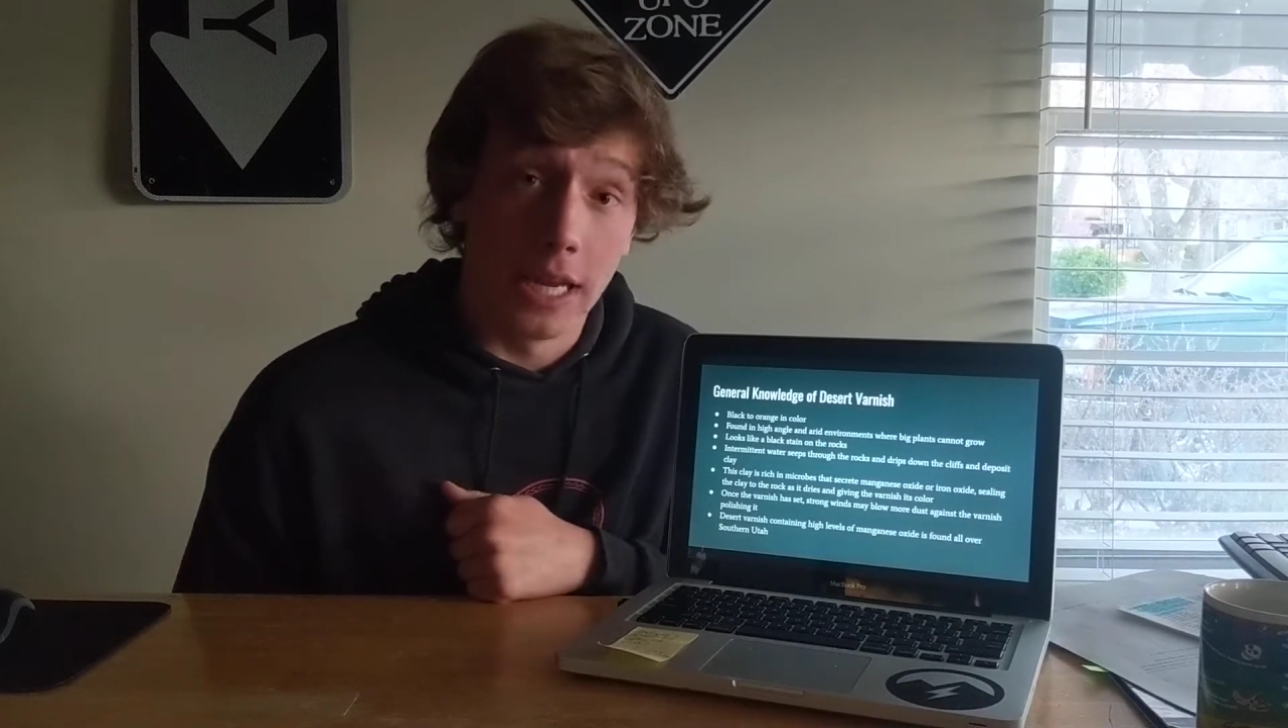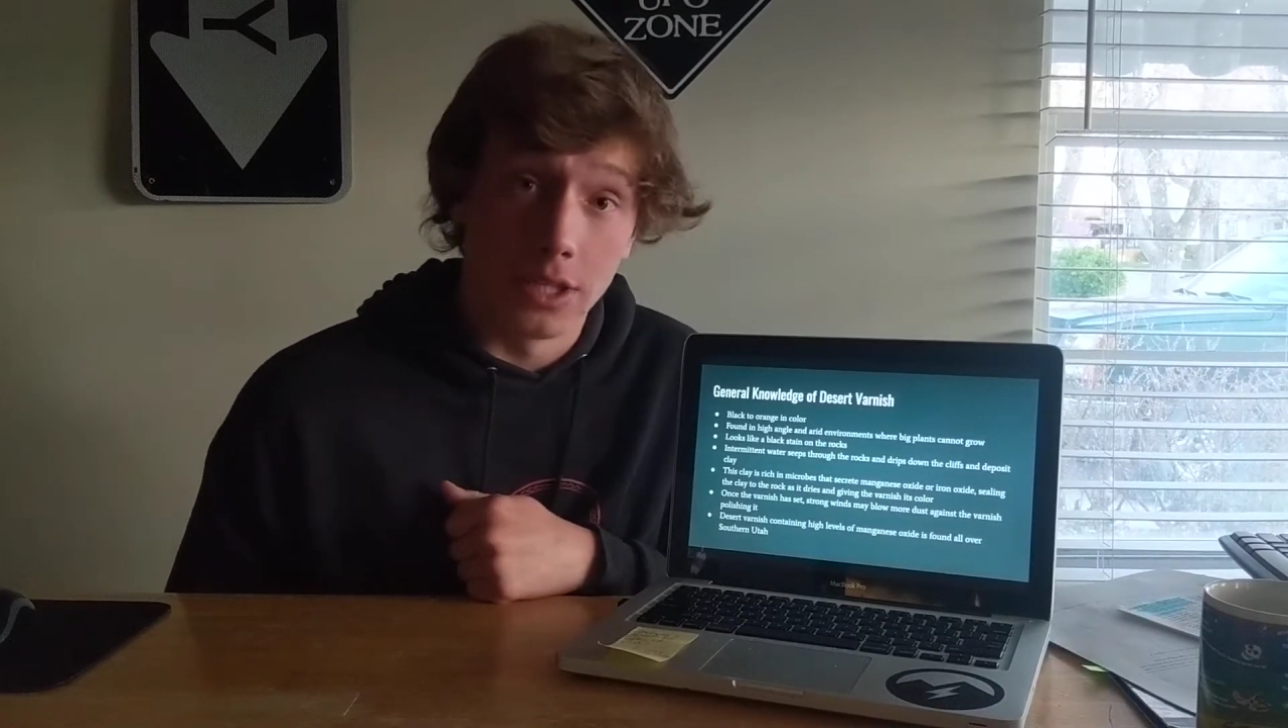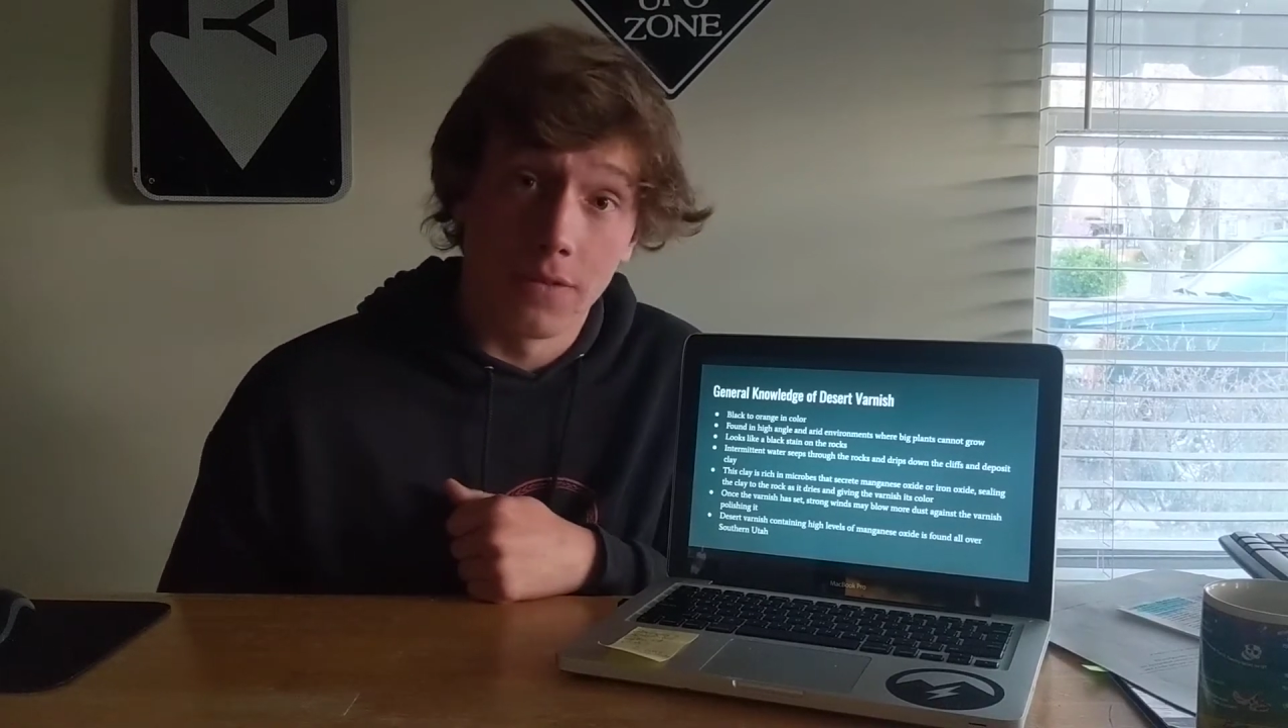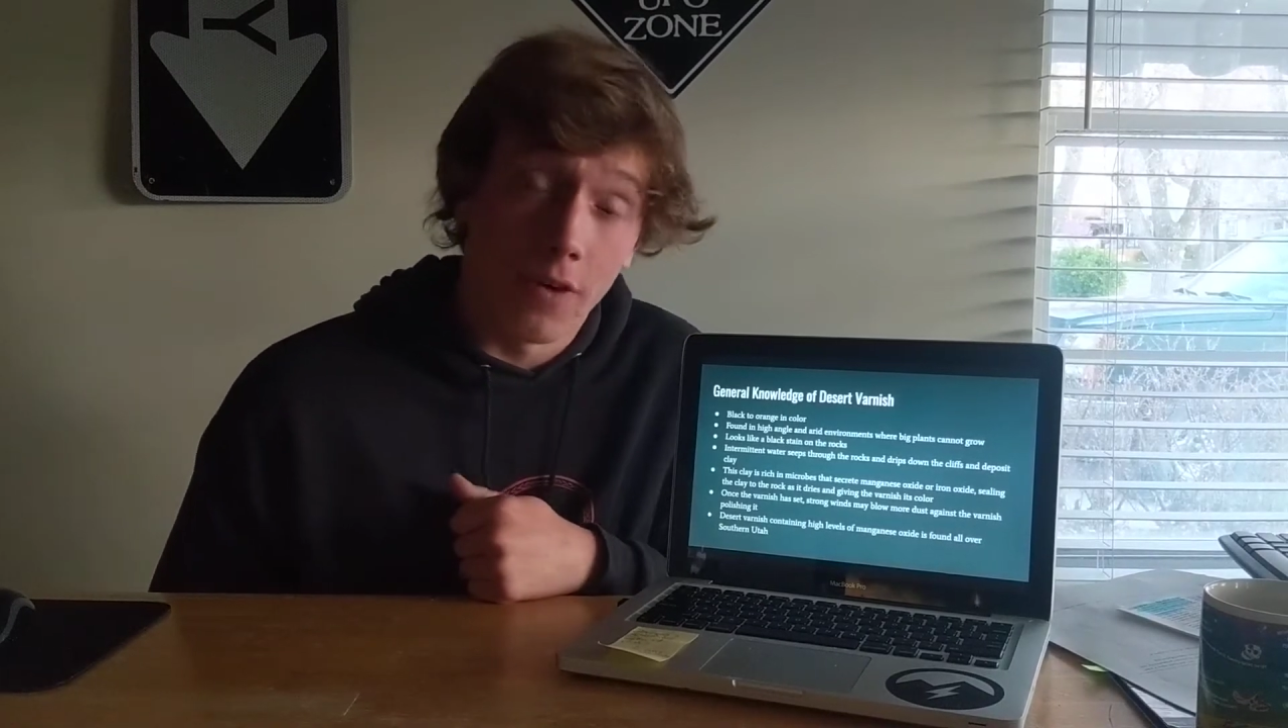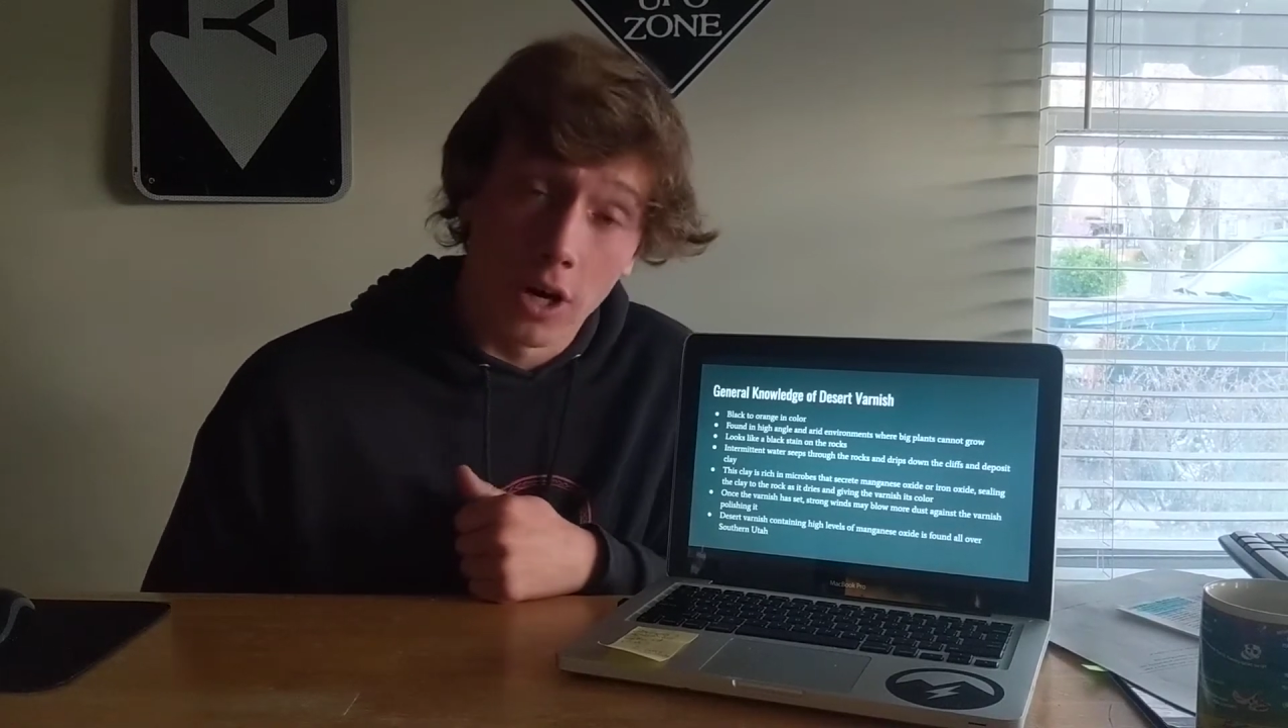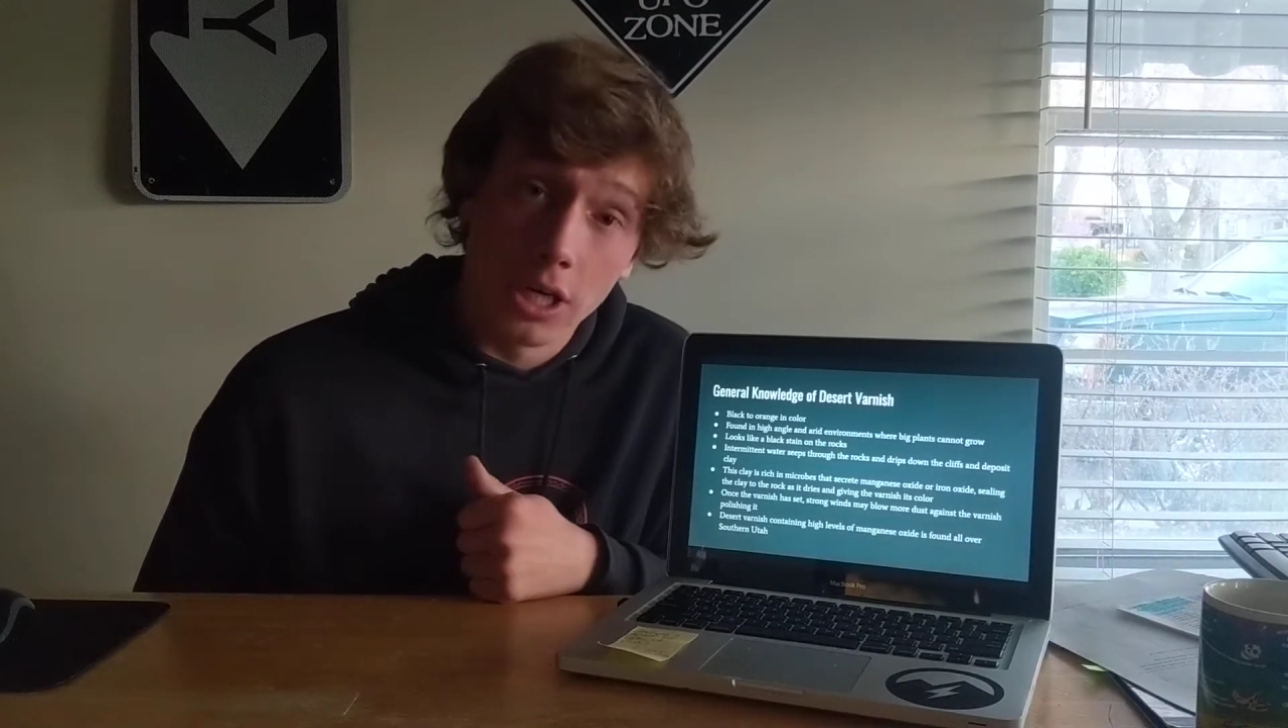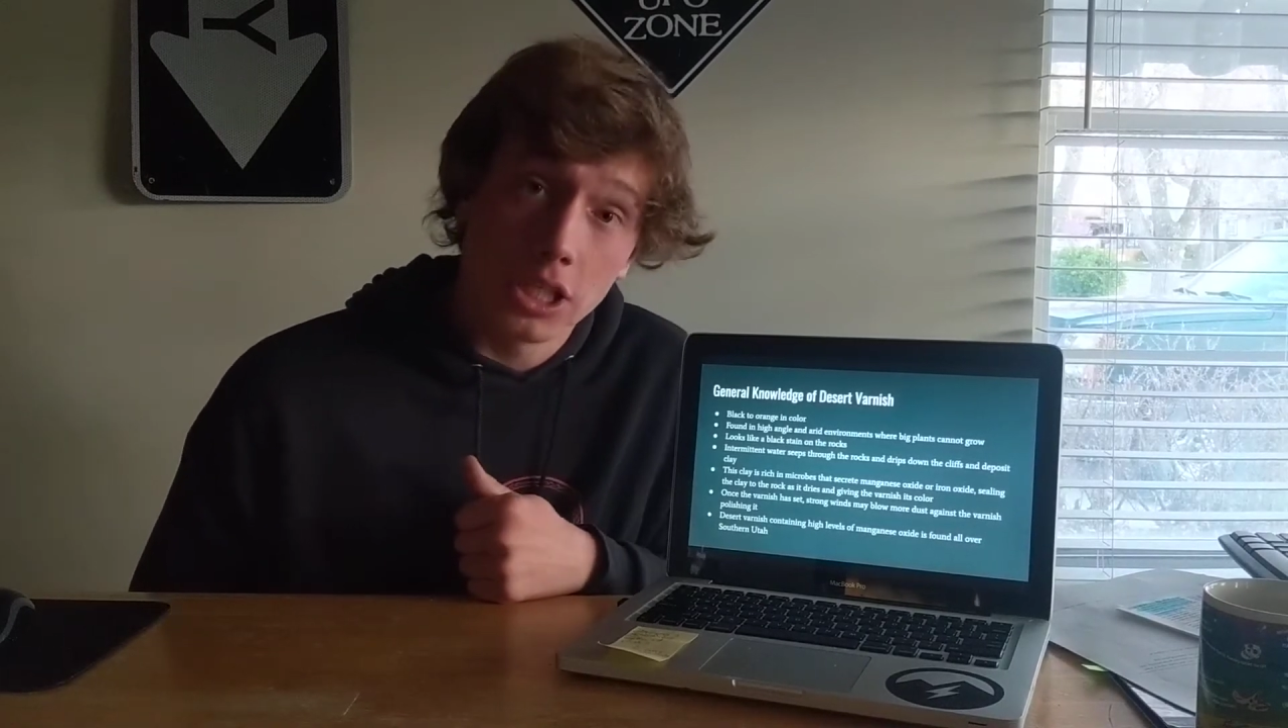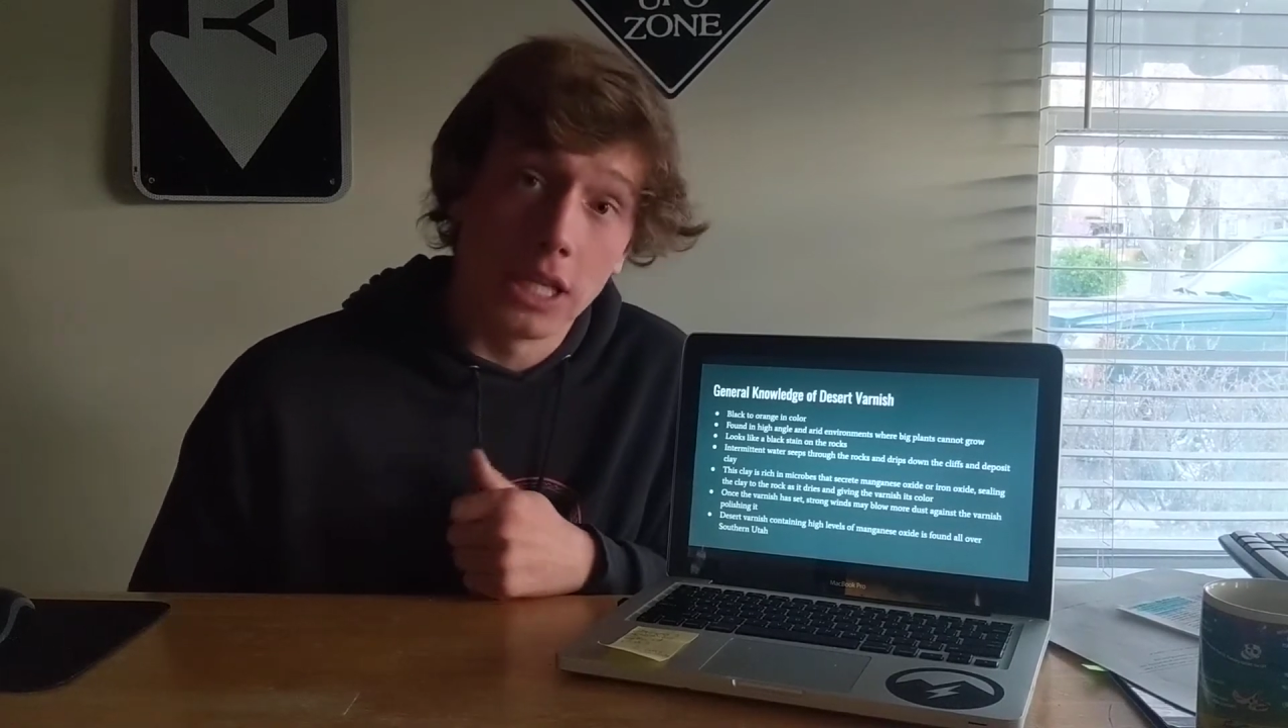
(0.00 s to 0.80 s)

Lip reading: desert varnish,